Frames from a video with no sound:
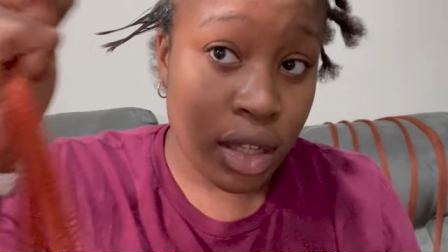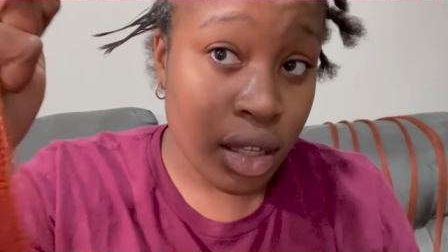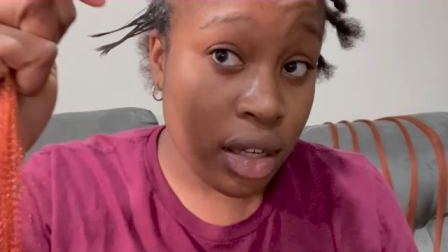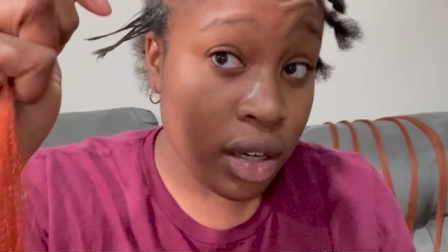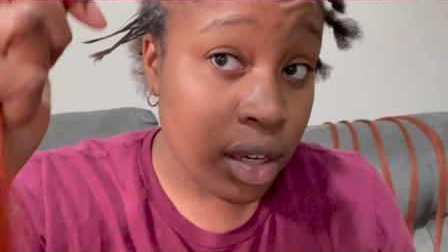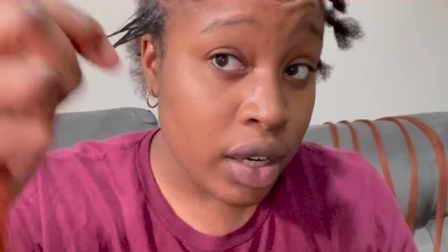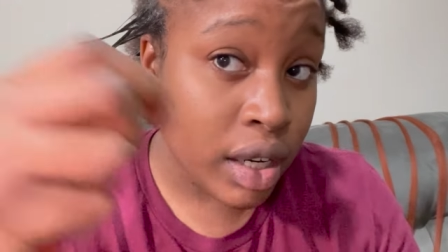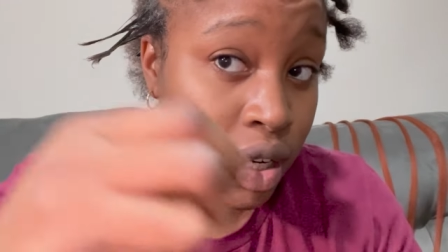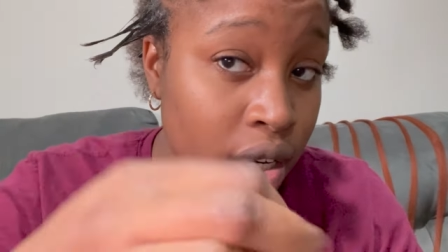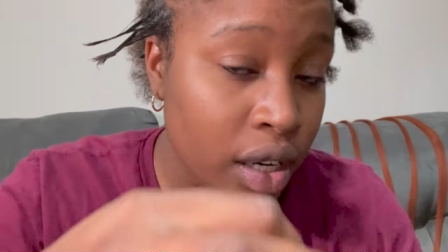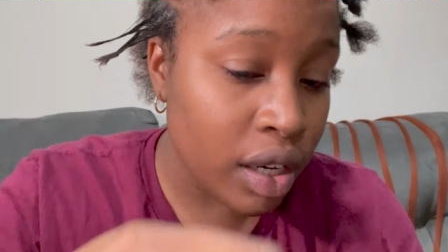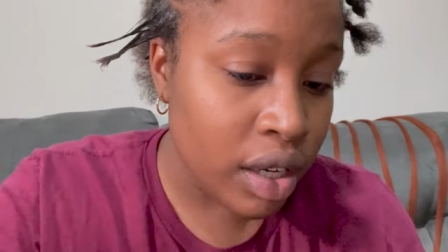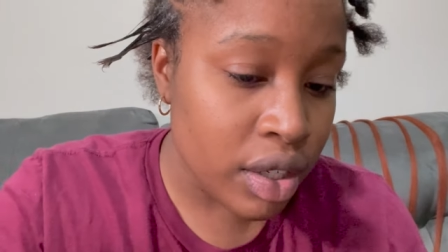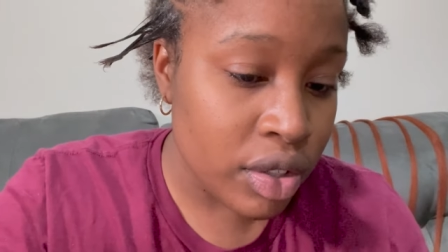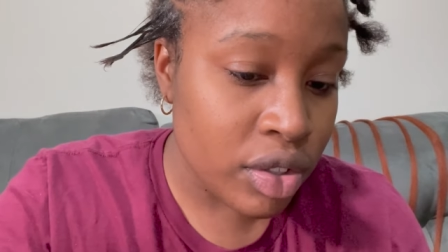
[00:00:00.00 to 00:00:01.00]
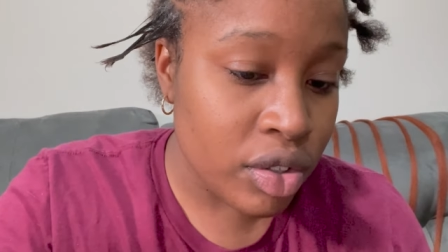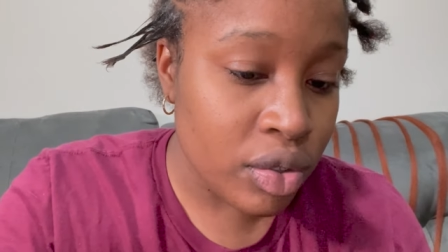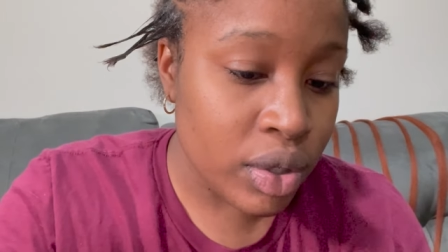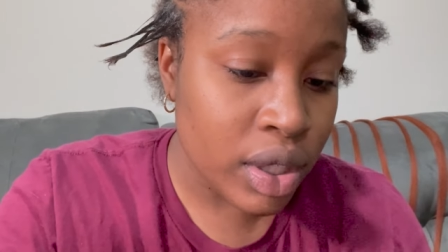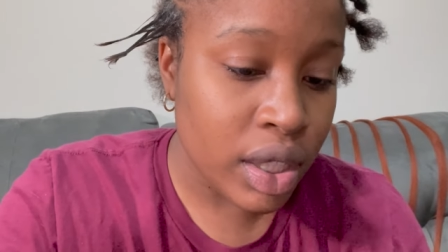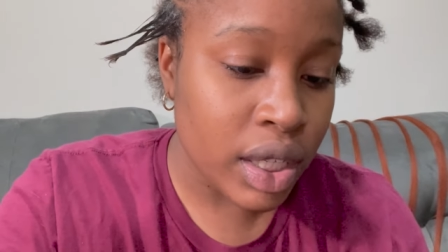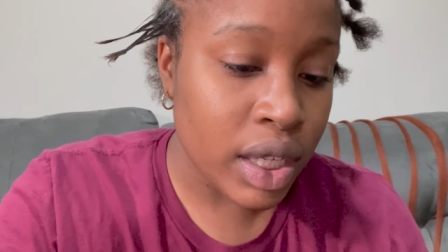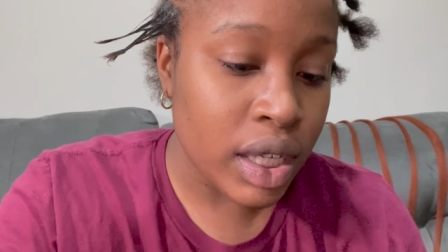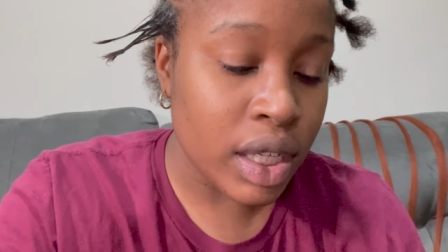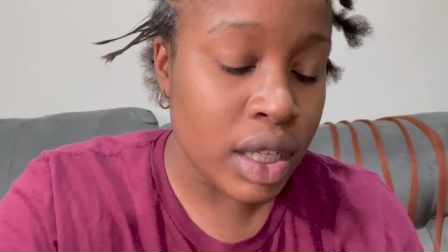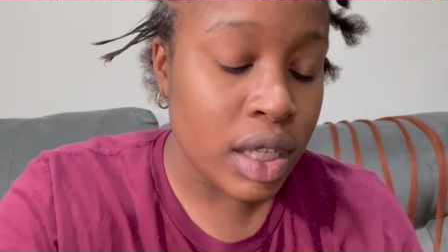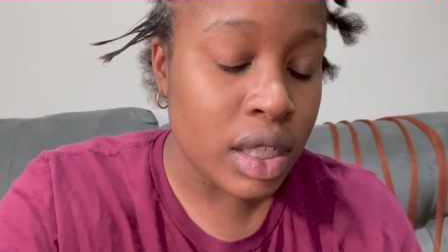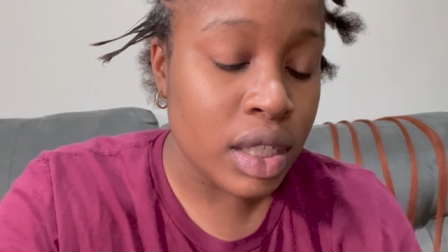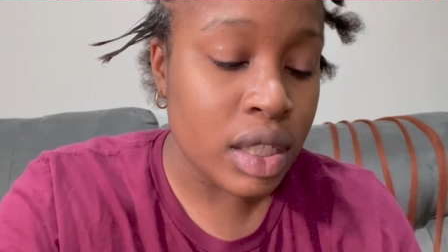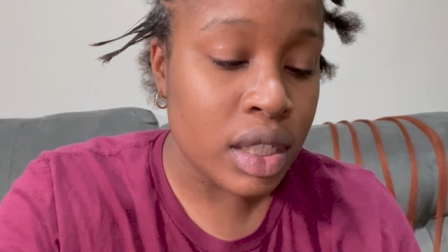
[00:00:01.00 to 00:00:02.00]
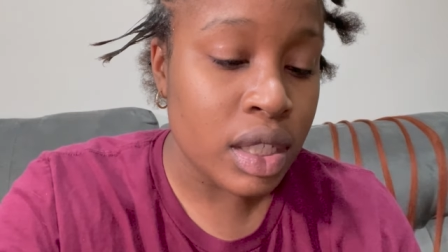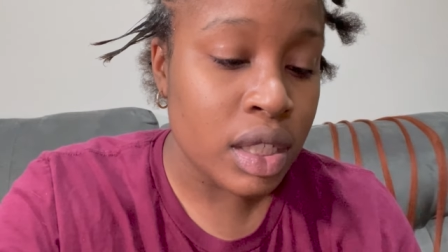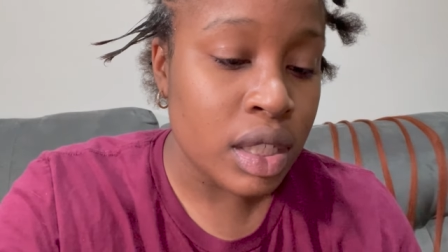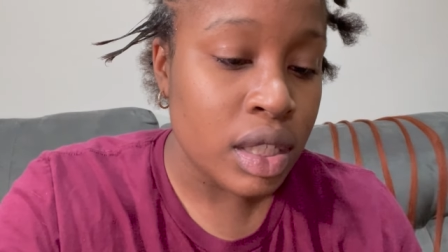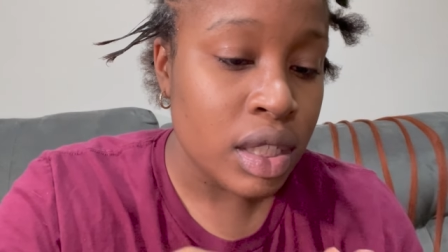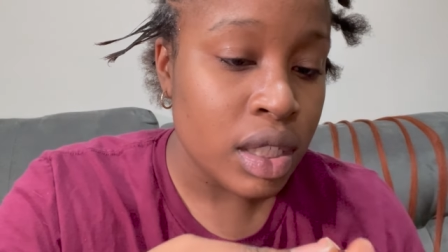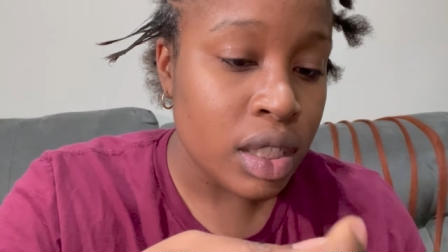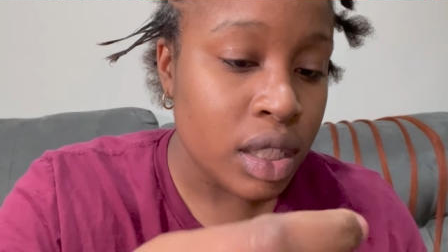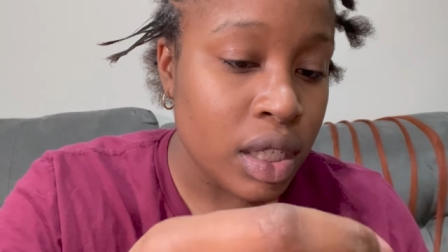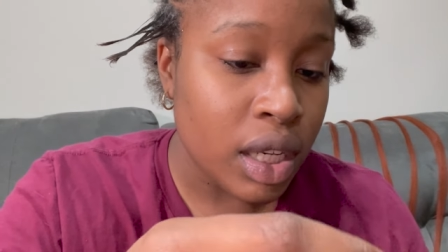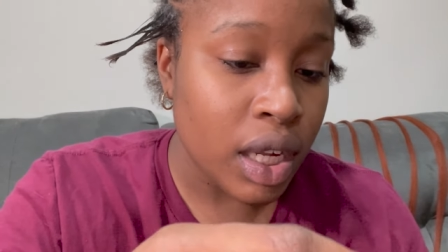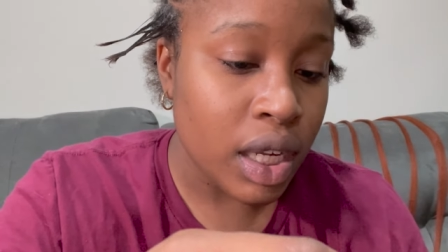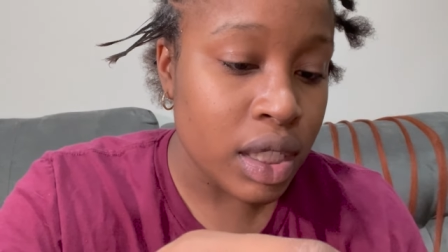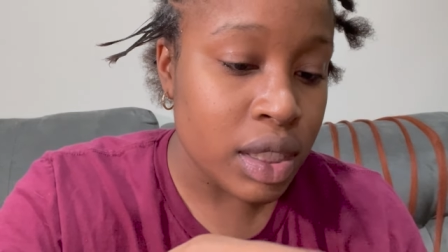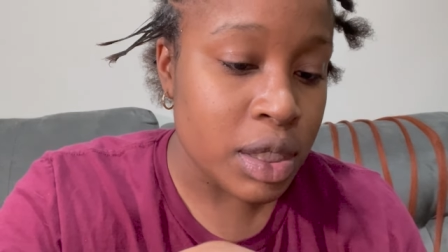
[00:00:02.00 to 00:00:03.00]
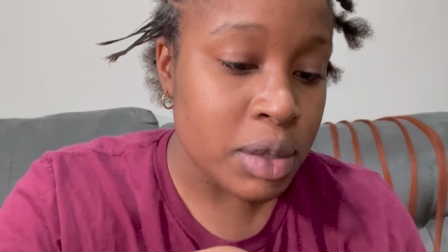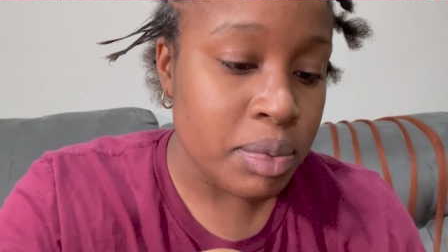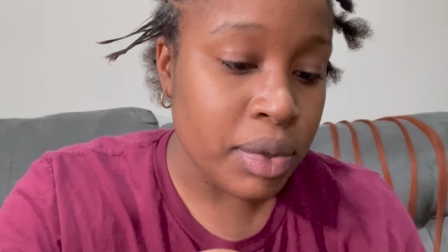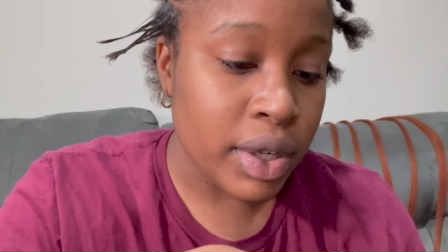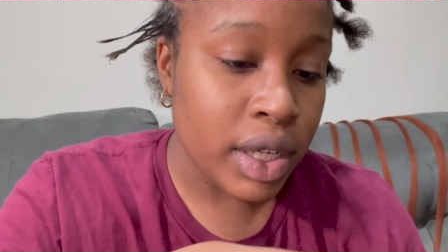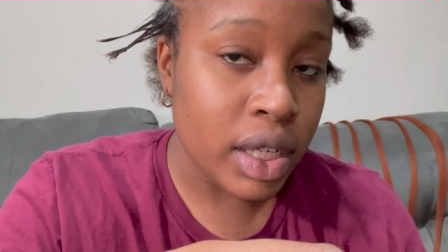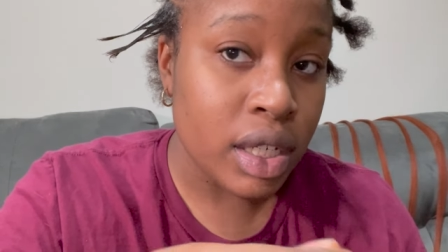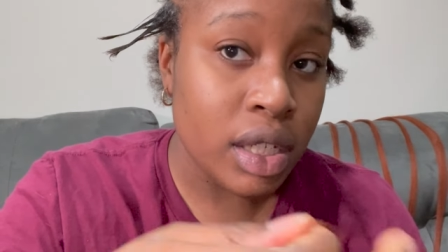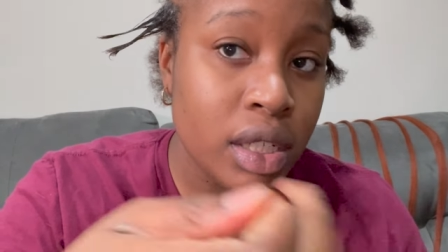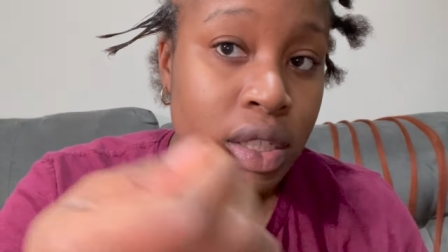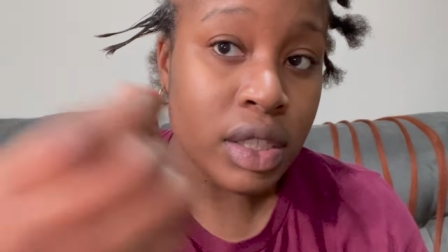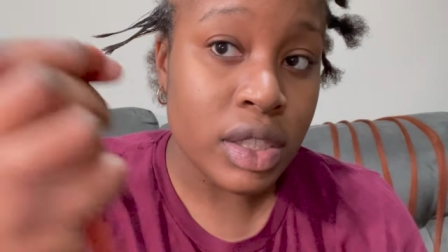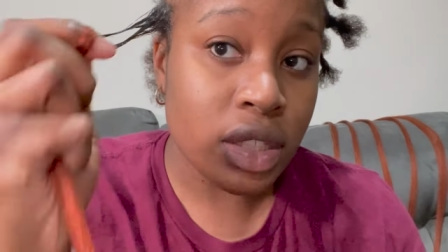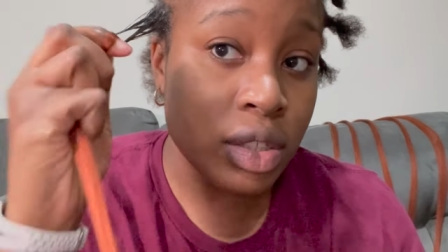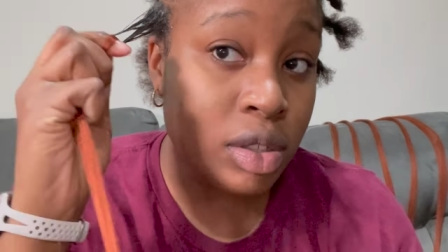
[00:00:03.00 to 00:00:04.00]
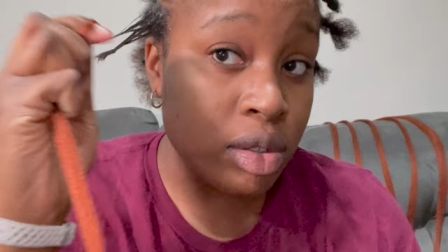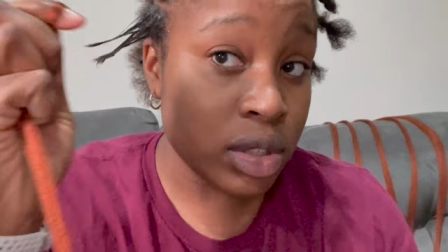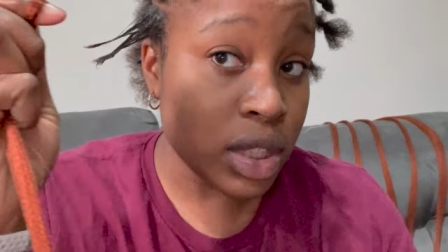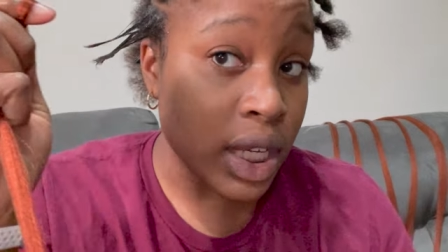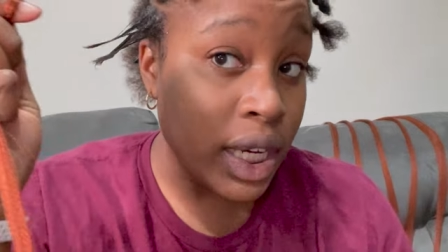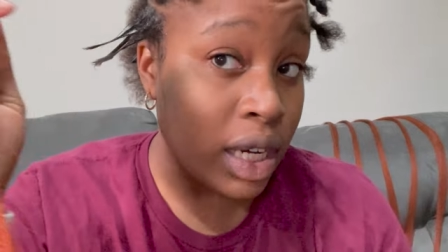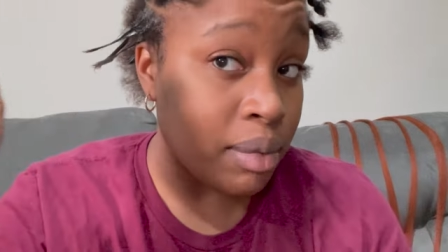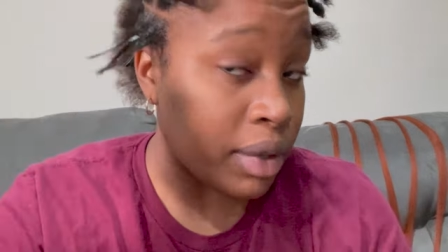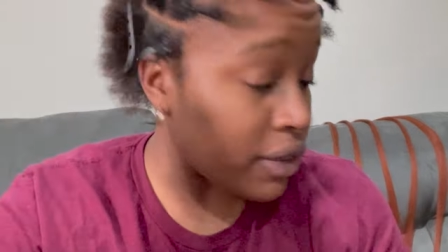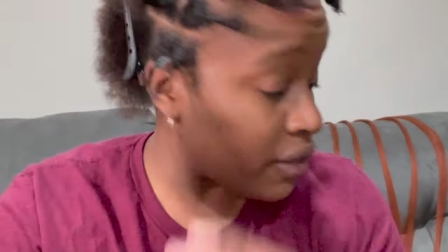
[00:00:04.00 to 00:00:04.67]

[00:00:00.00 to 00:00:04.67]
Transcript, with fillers: our hair and do it like a knotless braid. So I got my